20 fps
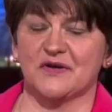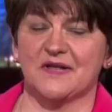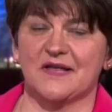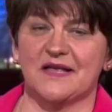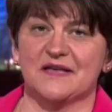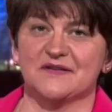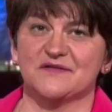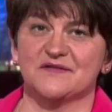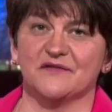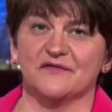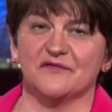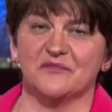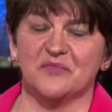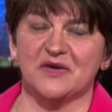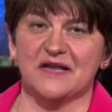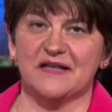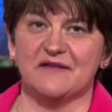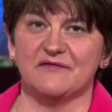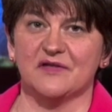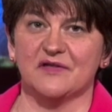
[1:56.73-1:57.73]
a case of
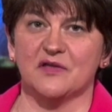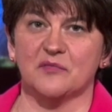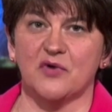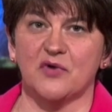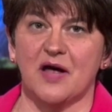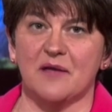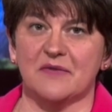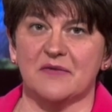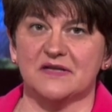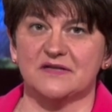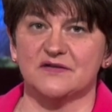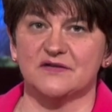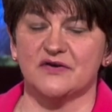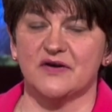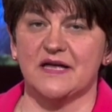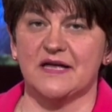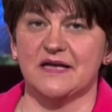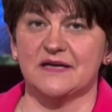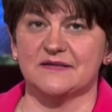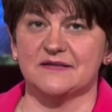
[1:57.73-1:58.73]
believing the Prime Minister.
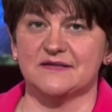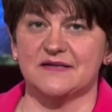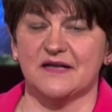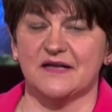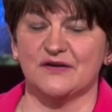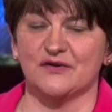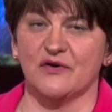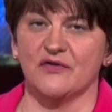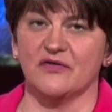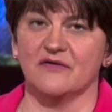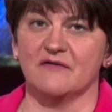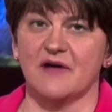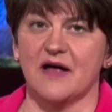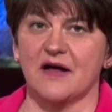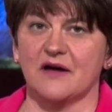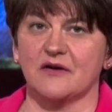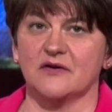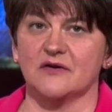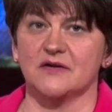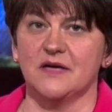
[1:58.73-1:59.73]
He has said it on the
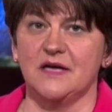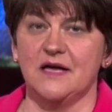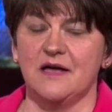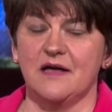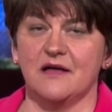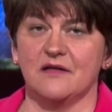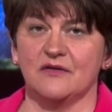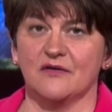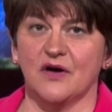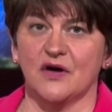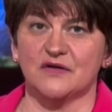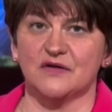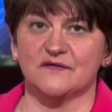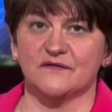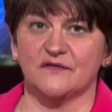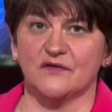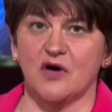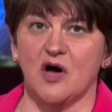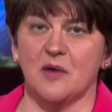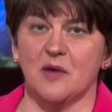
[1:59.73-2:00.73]
record in the House
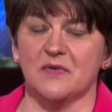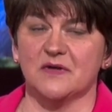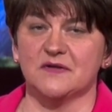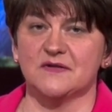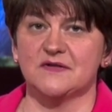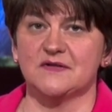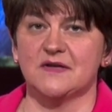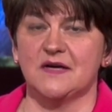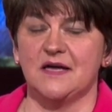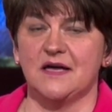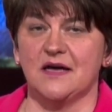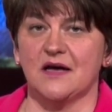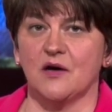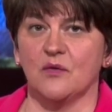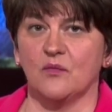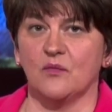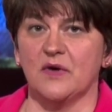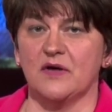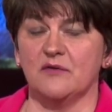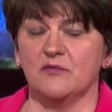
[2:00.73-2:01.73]
of Commons.
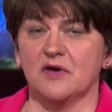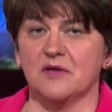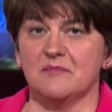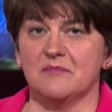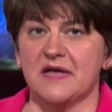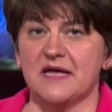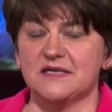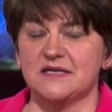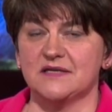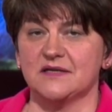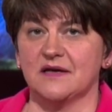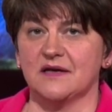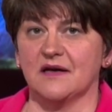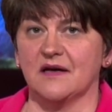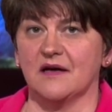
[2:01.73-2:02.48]
We will meet